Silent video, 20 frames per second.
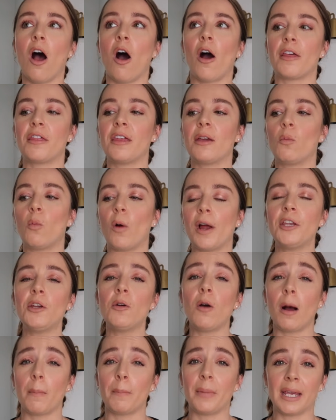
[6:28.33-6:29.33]
I think when
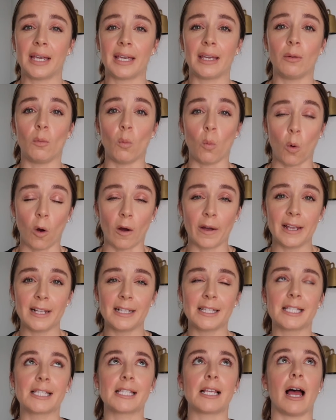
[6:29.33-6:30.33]
you are picking
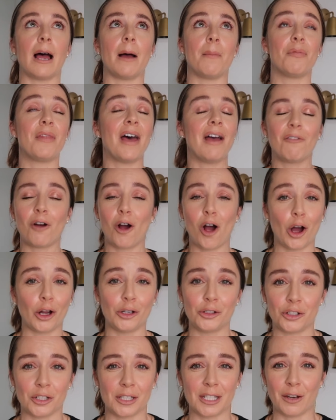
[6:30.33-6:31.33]
whites, there are
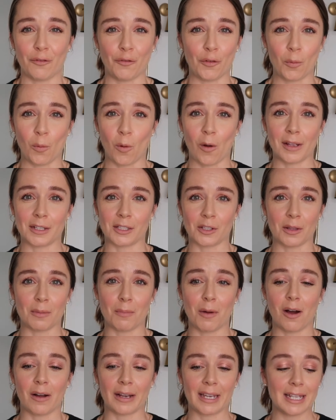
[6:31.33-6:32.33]
hundreds of different whites on the
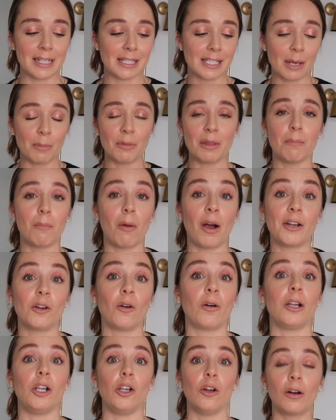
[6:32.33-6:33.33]
market, and some of them might
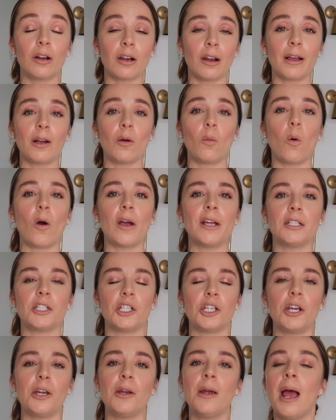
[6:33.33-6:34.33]
not look like a white
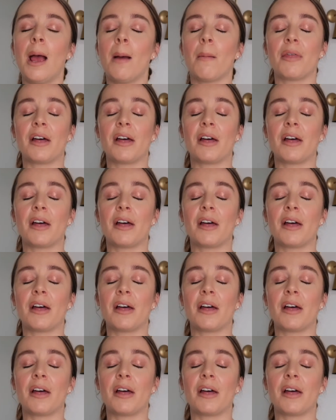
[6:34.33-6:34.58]
to you.